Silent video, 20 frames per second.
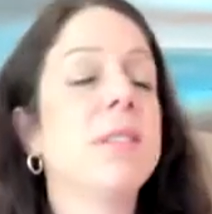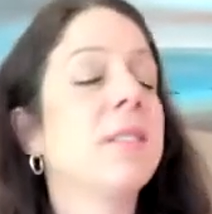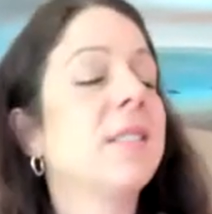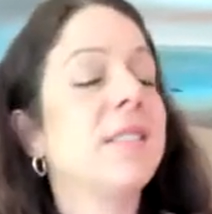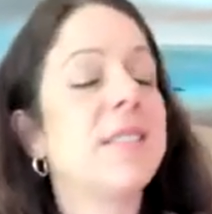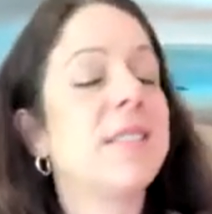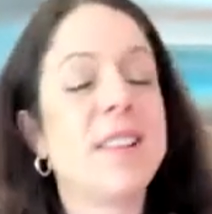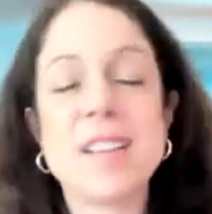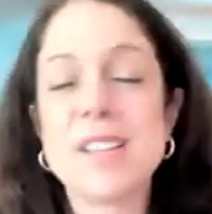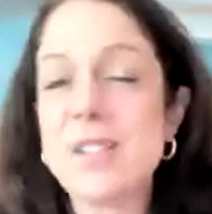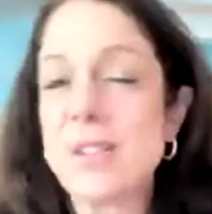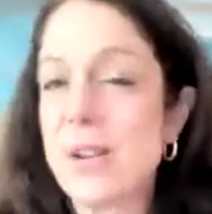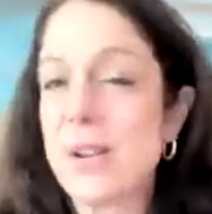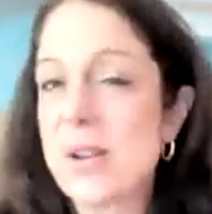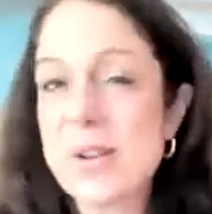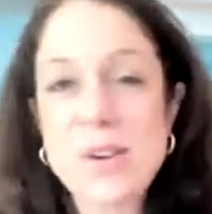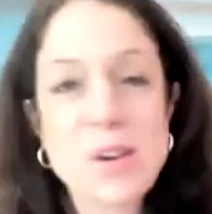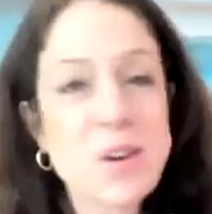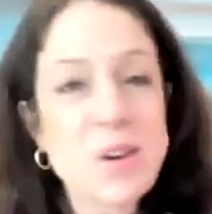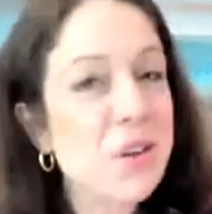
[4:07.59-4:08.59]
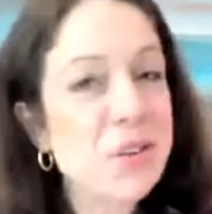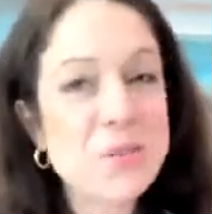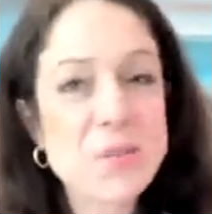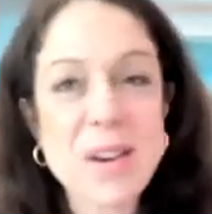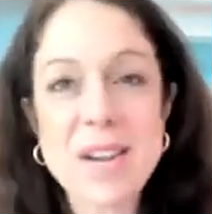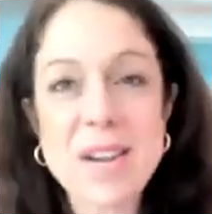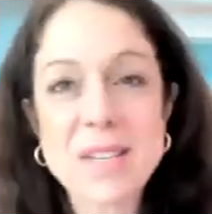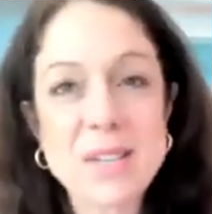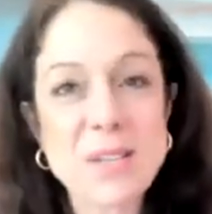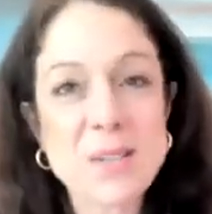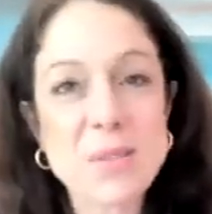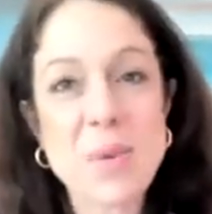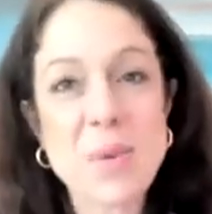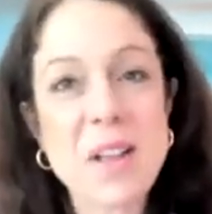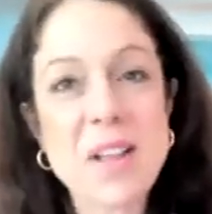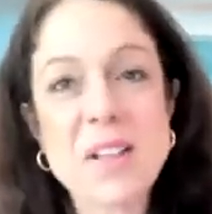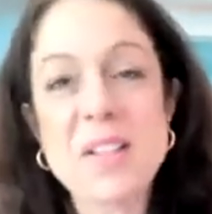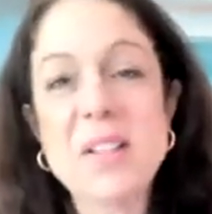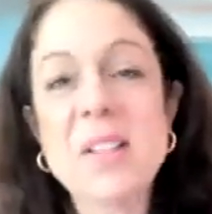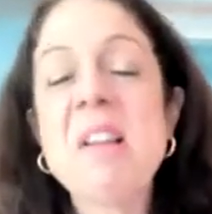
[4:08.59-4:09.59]
It's a nice long contract as
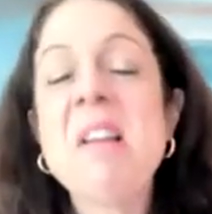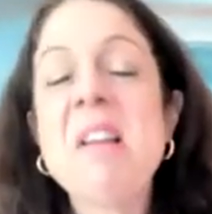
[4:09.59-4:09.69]
well.